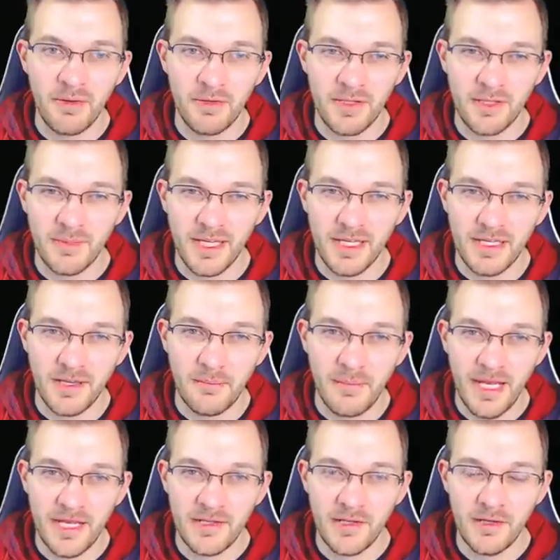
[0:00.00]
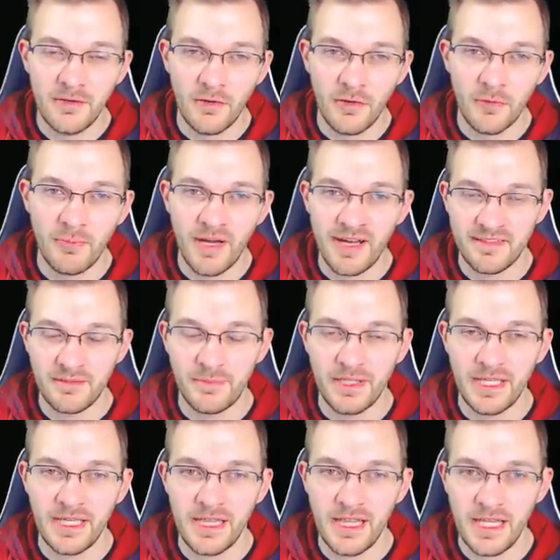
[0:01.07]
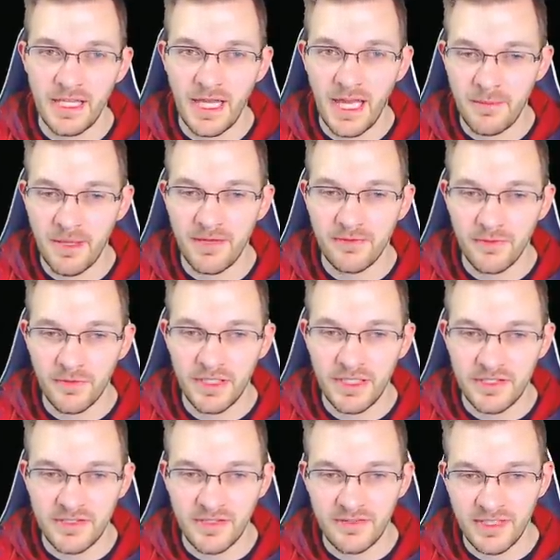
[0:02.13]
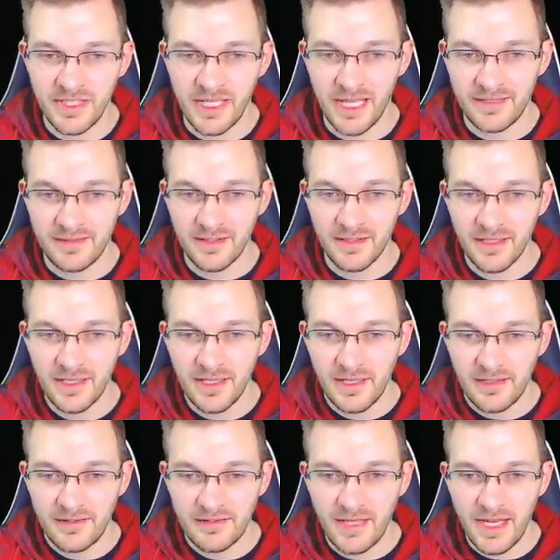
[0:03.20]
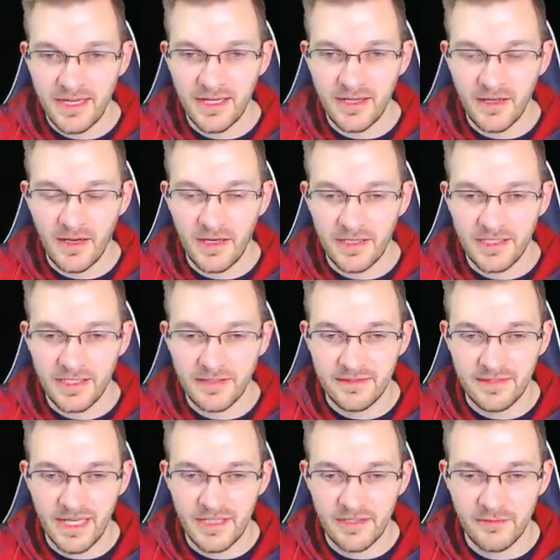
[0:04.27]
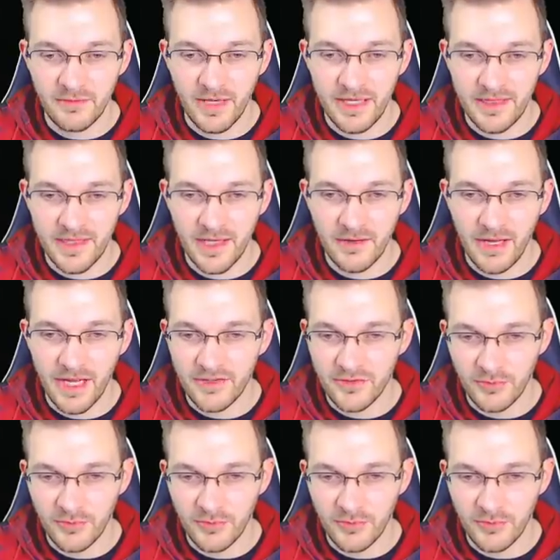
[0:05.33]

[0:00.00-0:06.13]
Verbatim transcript: holding up like a commando or possibly the MA40, because you can see he has a sidekick on his side right there as